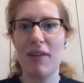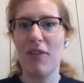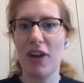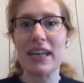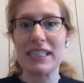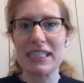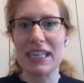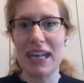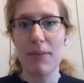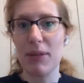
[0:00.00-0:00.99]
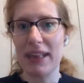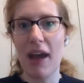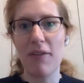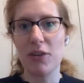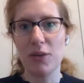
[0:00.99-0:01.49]
For us, it's enabling
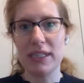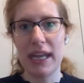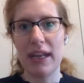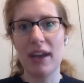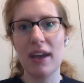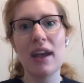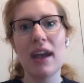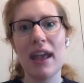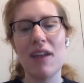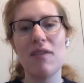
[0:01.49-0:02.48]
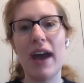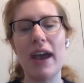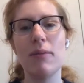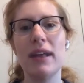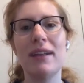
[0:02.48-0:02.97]
that fluid data
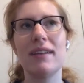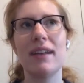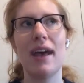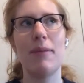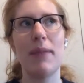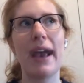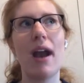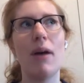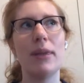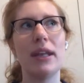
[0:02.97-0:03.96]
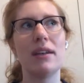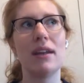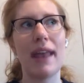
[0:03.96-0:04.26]
environment, that common